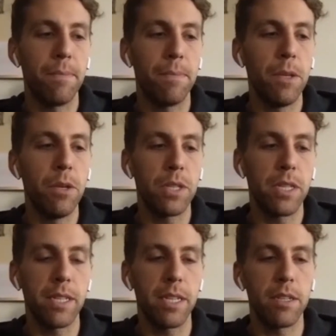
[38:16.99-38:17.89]

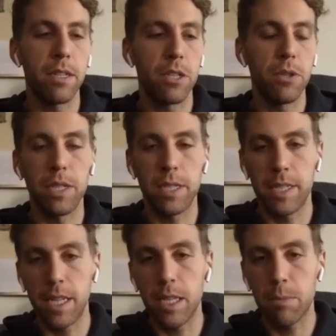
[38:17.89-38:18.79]
uses into
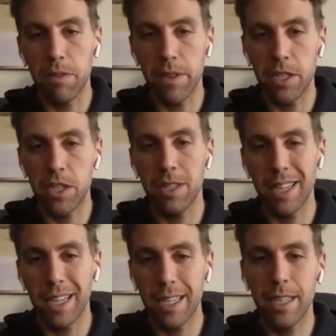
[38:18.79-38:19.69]
disease prevention,
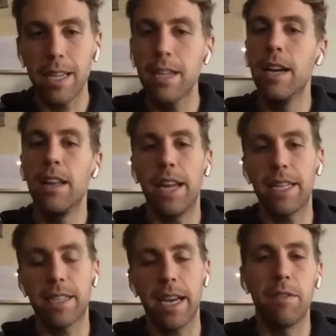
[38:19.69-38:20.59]
like I said.
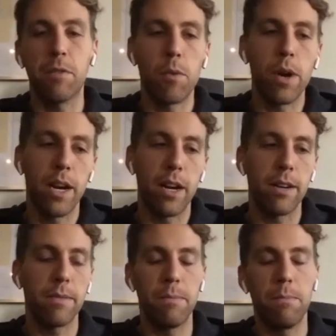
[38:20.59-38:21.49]
That's kind of
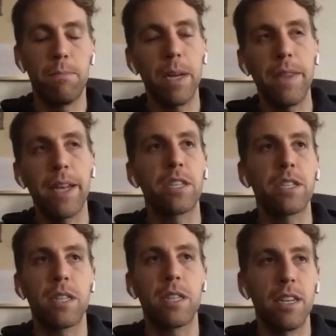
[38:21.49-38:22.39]
where, and that's
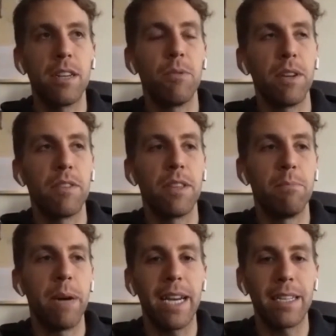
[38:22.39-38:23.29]
just one of the
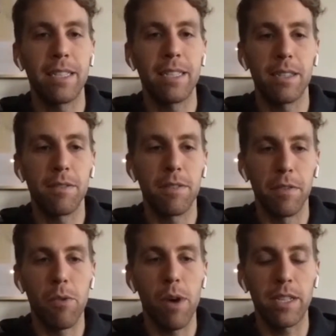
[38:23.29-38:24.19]
biases of
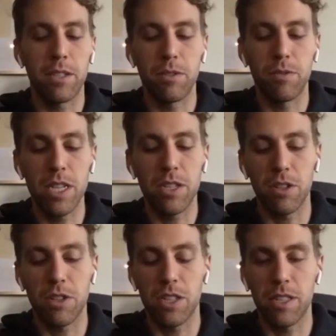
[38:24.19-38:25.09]
Western
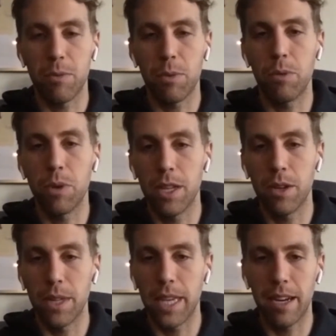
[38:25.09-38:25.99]
research, is that we really
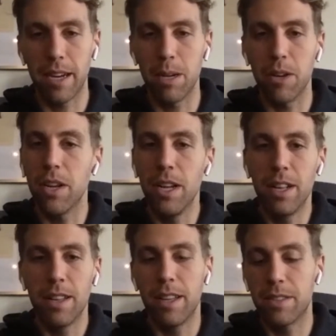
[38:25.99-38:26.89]
only care about
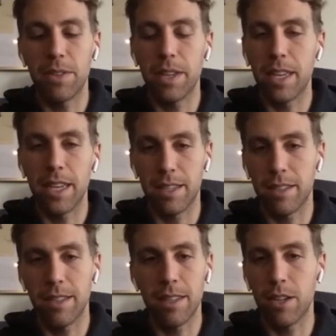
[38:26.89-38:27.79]
if something
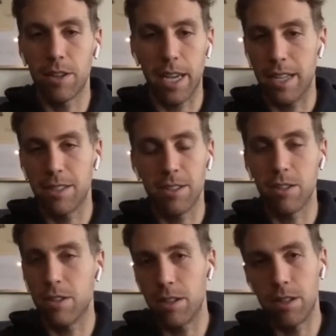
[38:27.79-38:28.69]
can cure
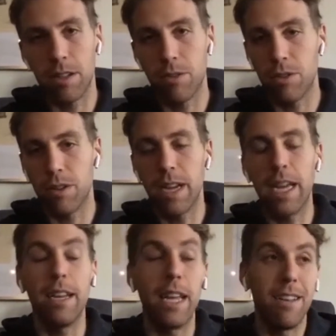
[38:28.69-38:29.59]
cancer
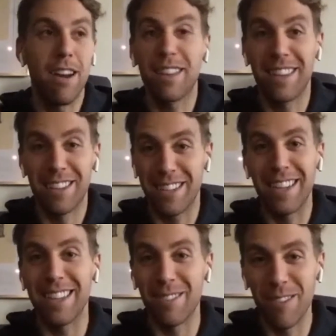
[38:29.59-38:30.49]
and not that there's
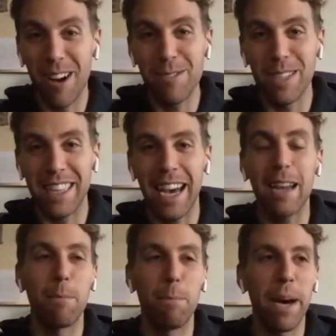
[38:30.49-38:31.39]
anything wrong with
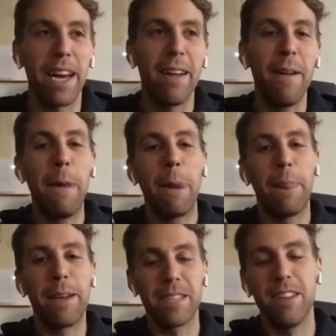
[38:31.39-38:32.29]
that, but
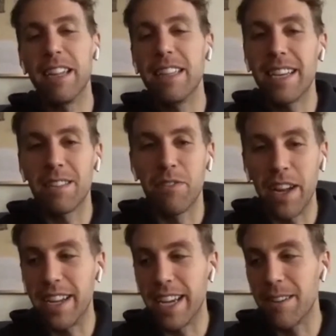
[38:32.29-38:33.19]
there's a lot less
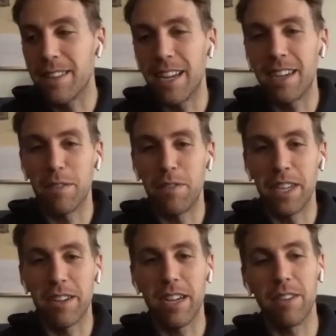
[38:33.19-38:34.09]
funding out there to
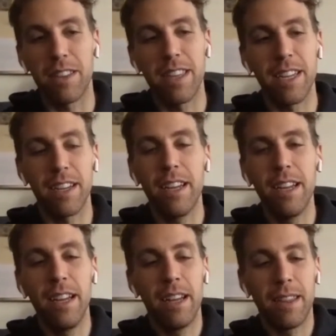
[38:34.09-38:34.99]
figure out the
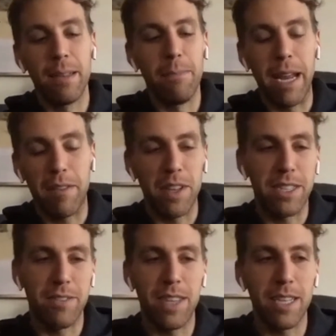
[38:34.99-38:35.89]

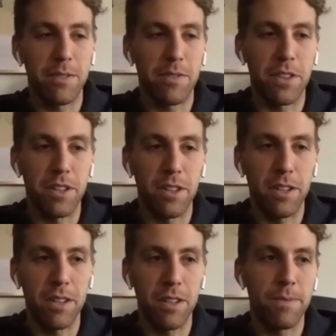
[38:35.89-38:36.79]
benefits of this
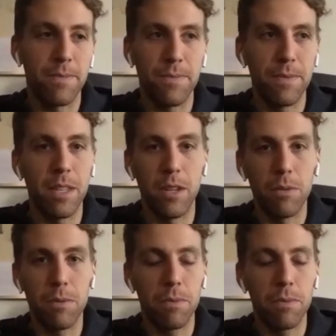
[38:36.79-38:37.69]
for,
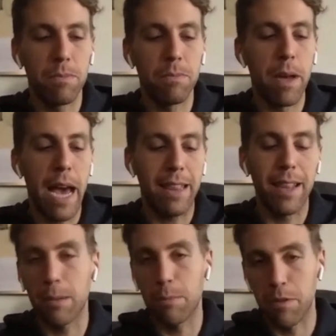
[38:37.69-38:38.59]

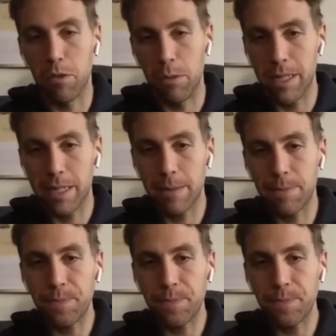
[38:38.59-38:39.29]
athletic performance,